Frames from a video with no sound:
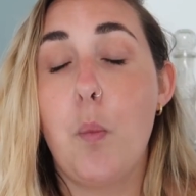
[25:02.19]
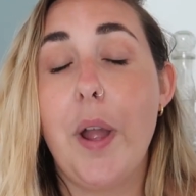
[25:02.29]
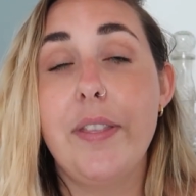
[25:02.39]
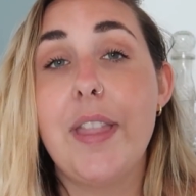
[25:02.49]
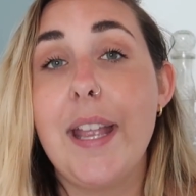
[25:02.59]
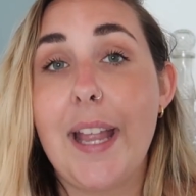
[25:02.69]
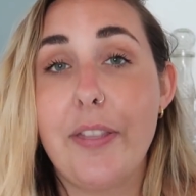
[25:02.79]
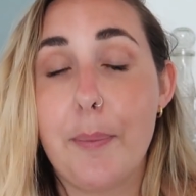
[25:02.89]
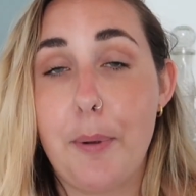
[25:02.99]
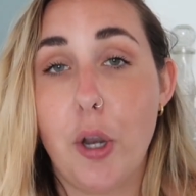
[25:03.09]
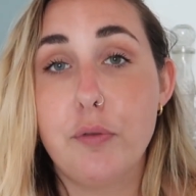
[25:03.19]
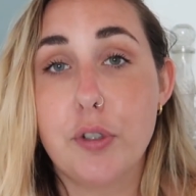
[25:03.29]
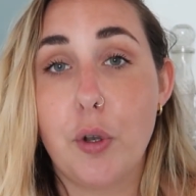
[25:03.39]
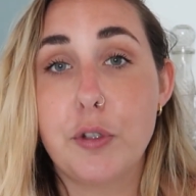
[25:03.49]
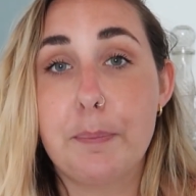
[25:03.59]
When they get the blood
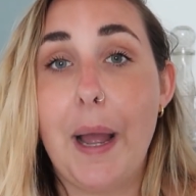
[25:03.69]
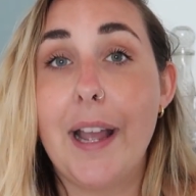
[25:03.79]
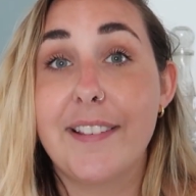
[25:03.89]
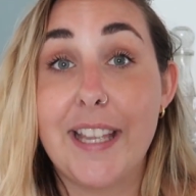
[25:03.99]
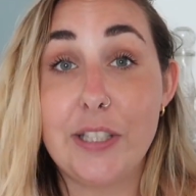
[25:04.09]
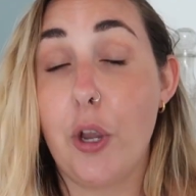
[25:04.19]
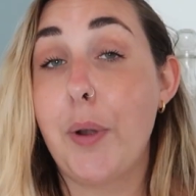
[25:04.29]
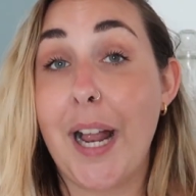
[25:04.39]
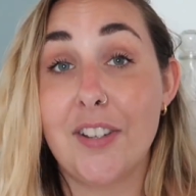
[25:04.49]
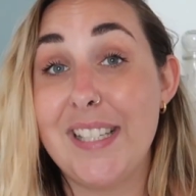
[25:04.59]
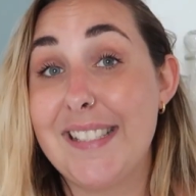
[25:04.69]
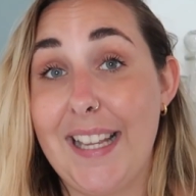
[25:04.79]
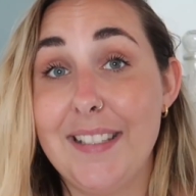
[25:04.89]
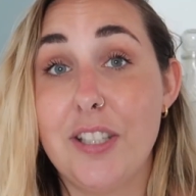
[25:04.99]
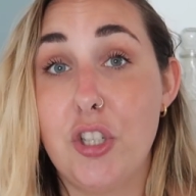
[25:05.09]
results back, they don't actually
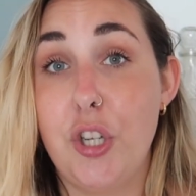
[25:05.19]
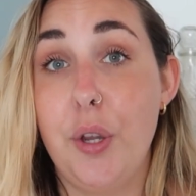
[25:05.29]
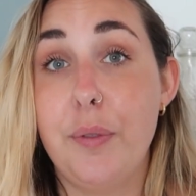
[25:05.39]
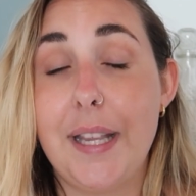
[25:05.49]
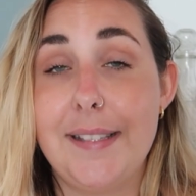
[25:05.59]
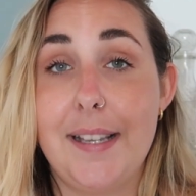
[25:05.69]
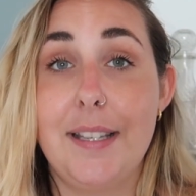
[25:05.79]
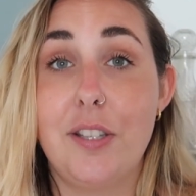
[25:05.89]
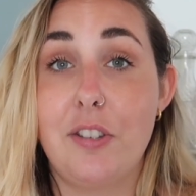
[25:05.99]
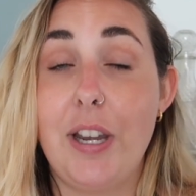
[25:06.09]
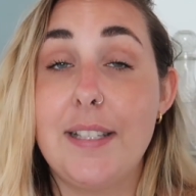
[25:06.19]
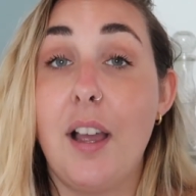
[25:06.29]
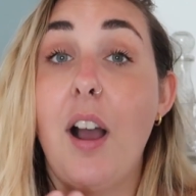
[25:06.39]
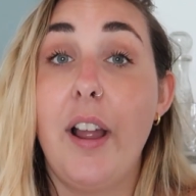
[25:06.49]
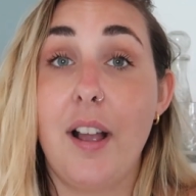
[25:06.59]
send it to you, they send it straight
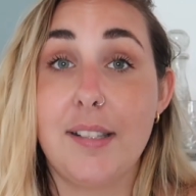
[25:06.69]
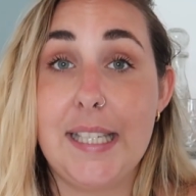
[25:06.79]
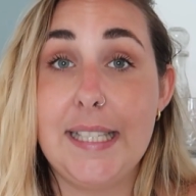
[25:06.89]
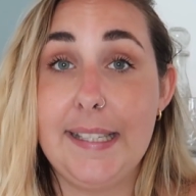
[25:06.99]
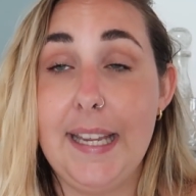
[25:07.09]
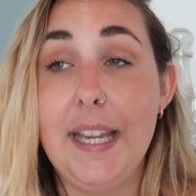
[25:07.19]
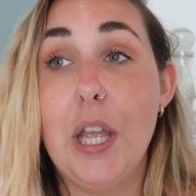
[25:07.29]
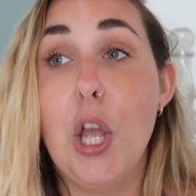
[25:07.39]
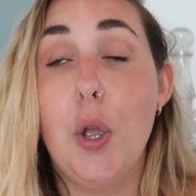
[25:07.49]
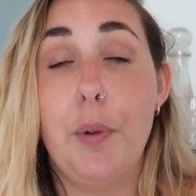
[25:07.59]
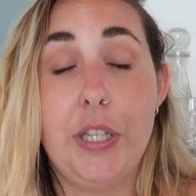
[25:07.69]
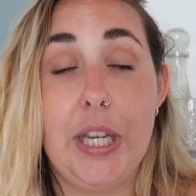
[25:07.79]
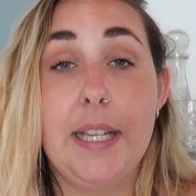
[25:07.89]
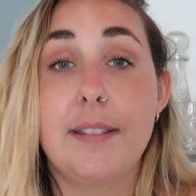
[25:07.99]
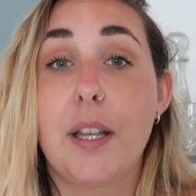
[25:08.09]
to IRCC,
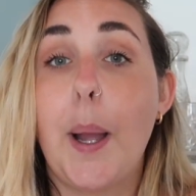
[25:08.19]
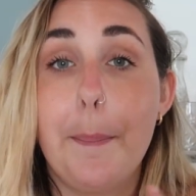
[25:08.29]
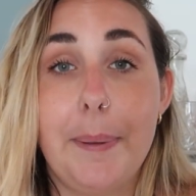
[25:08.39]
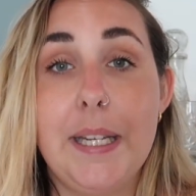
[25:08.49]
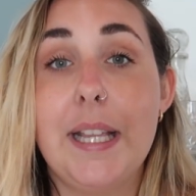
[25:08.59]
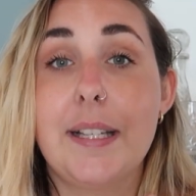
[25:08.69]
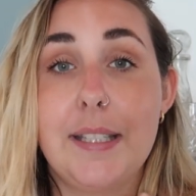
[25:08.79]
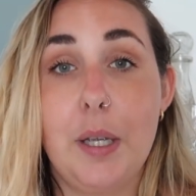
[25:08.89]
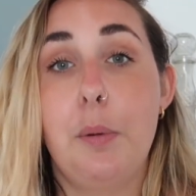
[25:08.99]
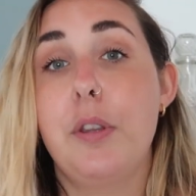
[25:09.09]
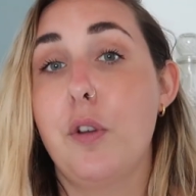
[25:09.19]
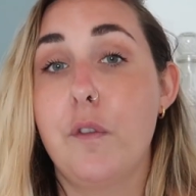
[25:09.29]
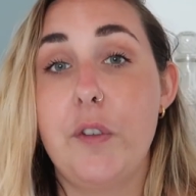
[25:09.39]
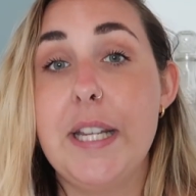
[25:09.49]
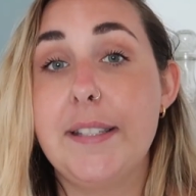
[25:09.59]
which is the company that deal with
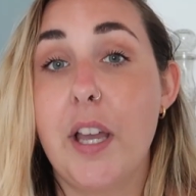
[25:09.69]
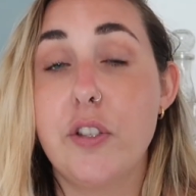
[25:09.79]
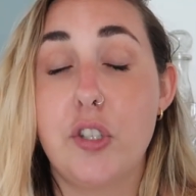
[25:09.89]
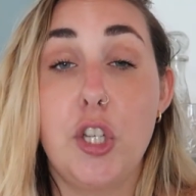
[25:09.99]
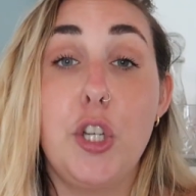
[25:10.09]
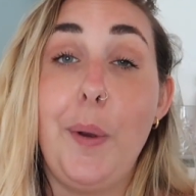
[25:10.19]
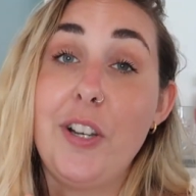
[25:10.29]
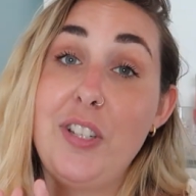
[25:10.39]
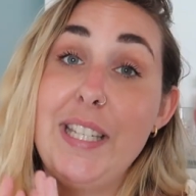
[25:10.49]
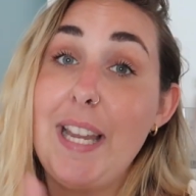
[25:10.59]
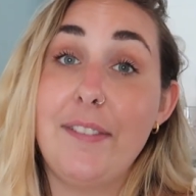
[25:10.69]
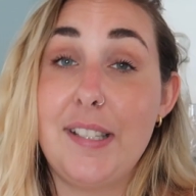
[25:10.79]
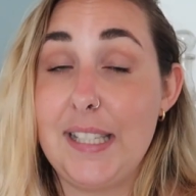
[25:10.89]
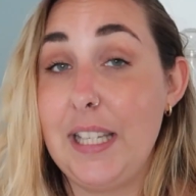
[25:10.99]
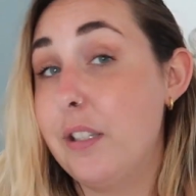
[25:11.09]
your visa. So you actually never
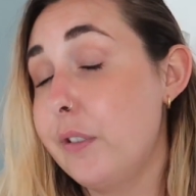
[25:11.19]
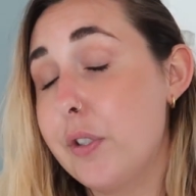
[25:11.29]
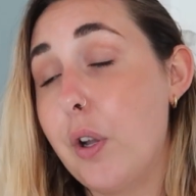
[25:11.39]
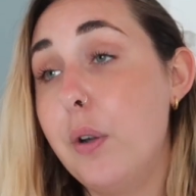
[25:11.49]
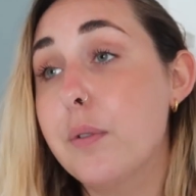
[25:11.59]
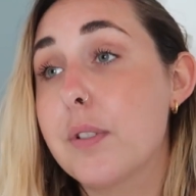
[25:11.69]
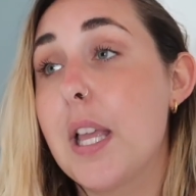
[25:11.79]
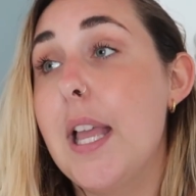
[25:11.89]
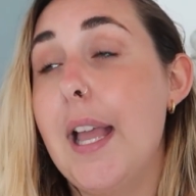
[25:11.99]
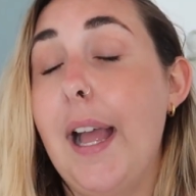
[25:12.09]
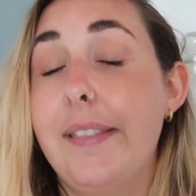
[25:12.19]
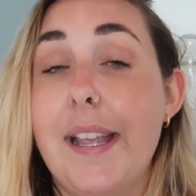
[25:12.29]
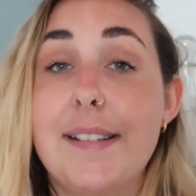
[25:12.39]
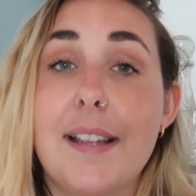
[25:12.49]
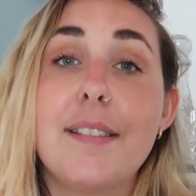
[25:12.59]
see the results, and
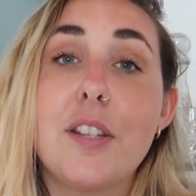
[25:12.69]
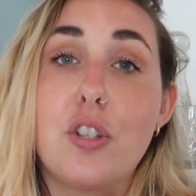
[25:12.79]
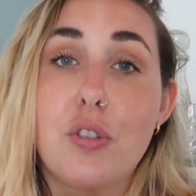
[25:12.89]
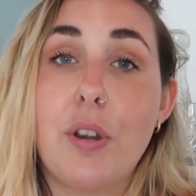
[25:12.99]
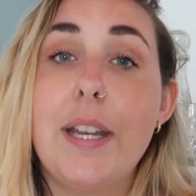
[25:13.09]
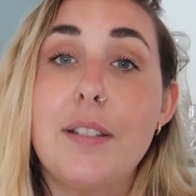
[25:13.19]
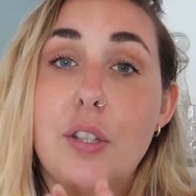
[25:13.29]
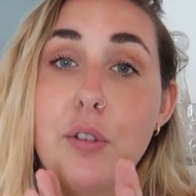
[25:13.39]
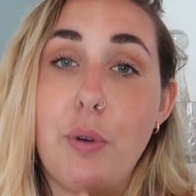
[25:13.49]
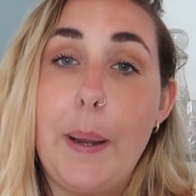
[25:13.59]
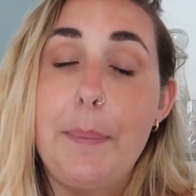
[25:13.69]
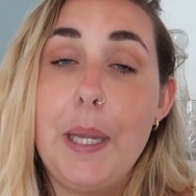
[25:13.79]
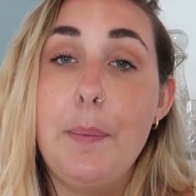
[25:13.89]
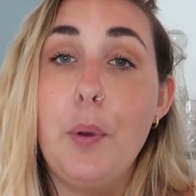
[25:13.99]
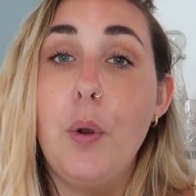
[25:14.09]
they send it straight to the right
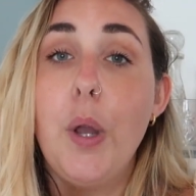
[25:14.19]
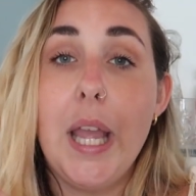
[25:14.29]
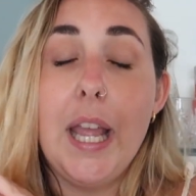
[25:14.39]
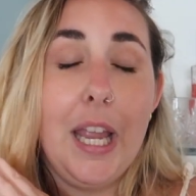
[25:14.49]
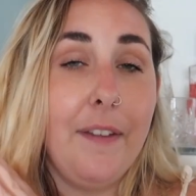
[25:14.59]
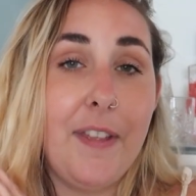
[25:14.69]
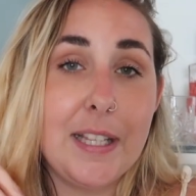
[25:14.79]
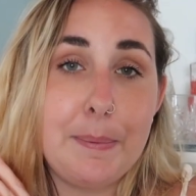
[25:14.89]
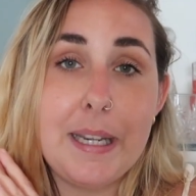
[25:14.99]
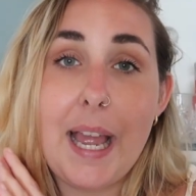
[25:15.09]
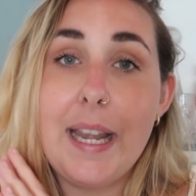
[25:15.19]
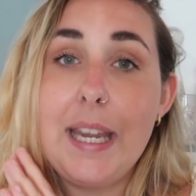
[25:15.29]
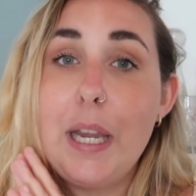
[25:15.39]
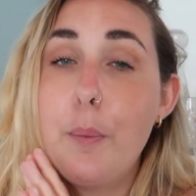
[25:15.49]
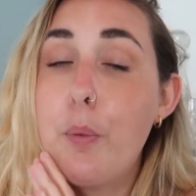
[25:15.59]
people. If there's been
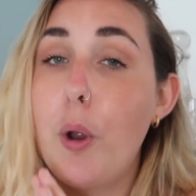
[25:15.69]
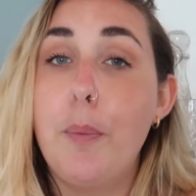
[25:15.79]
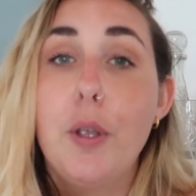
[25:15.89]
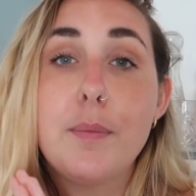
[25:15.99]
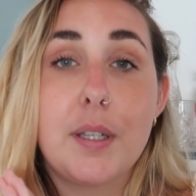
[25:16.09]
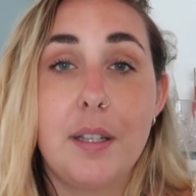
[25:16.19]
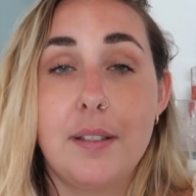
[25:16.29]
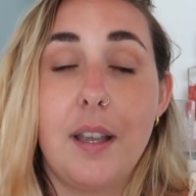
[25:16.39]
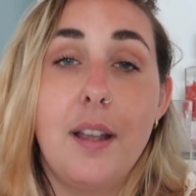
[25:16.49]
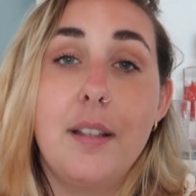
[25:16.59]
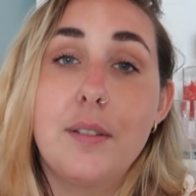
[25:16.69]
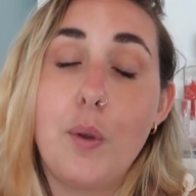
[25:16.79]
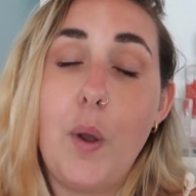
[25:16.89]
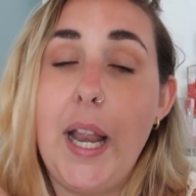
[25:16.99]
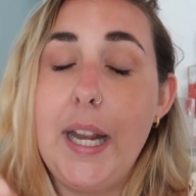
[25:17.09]
any problems, concerns
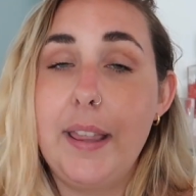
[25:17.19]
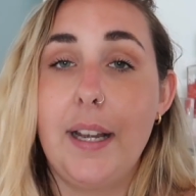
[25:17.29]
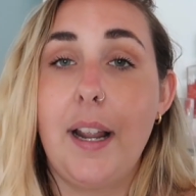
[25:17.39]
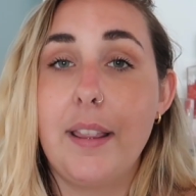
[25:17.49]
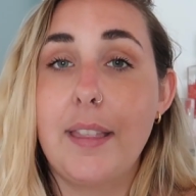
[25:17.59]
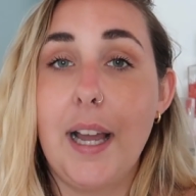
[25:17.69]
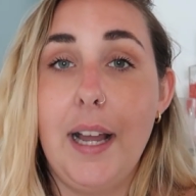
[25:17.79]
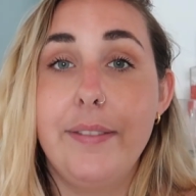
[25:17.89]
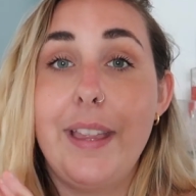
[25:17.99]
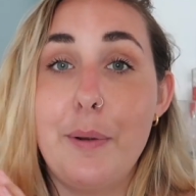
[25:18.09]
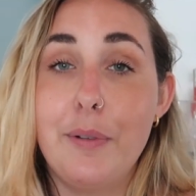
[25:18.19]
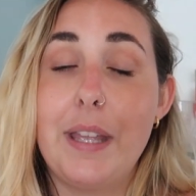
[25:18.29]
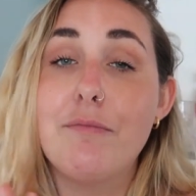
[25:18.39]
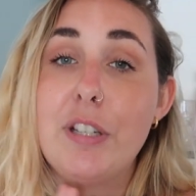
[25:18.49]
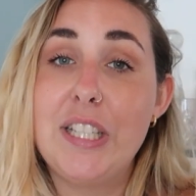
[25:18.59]
or anything like that, they will
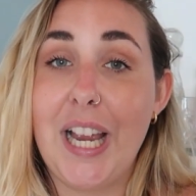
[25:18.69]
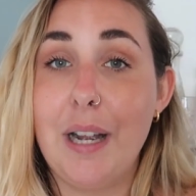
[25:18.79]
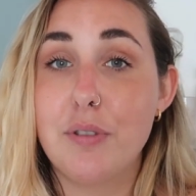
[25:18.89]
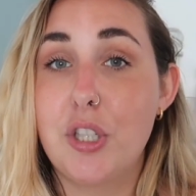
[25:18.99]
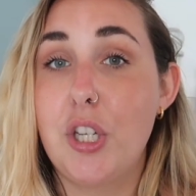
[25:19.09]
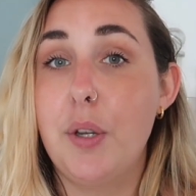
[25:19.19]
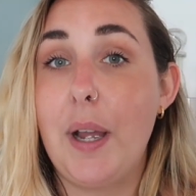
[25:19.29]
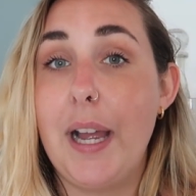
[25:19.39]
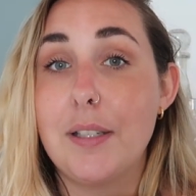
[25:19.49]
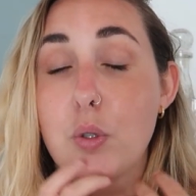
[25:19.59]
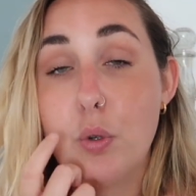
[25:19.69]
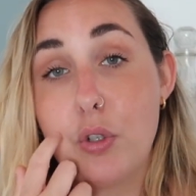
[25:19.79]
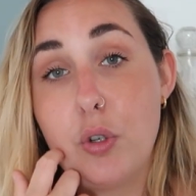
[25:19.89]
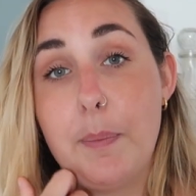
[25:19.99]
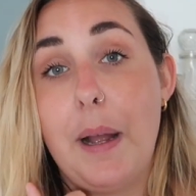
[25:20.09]
then reach out to you and
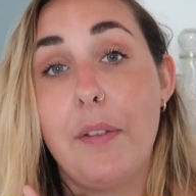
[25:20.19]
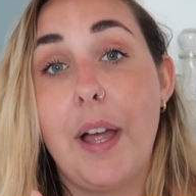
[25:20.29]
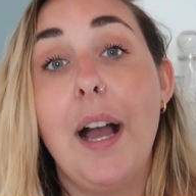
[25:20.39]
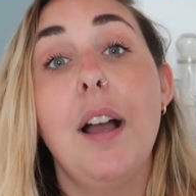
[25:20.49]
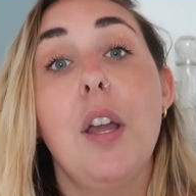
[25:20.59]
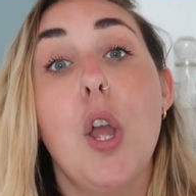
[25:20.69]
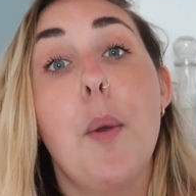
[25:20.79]
talk to you about that.